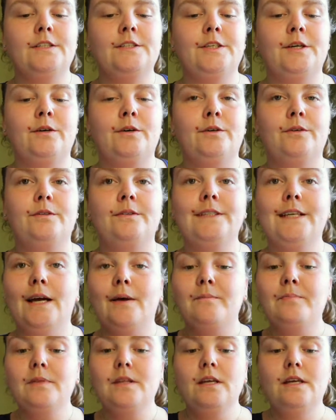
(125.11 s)
So
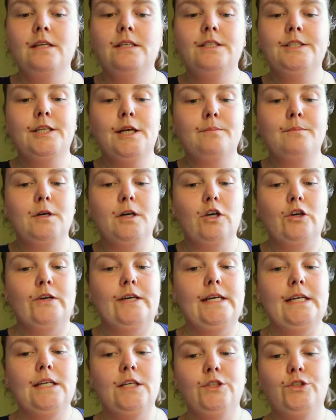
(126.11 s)
yeah, Summer
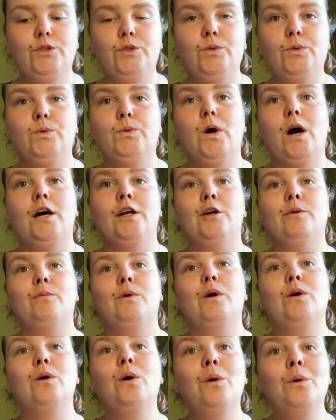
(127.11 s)
Green to
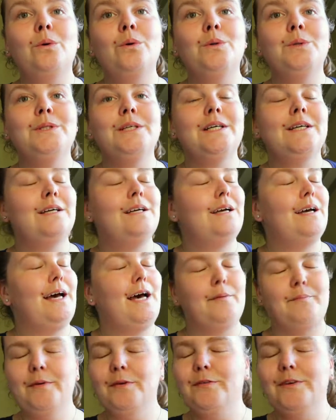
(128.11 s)
Autumn Gold.
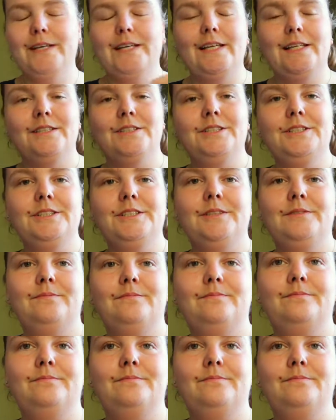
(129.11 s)
Happy readings.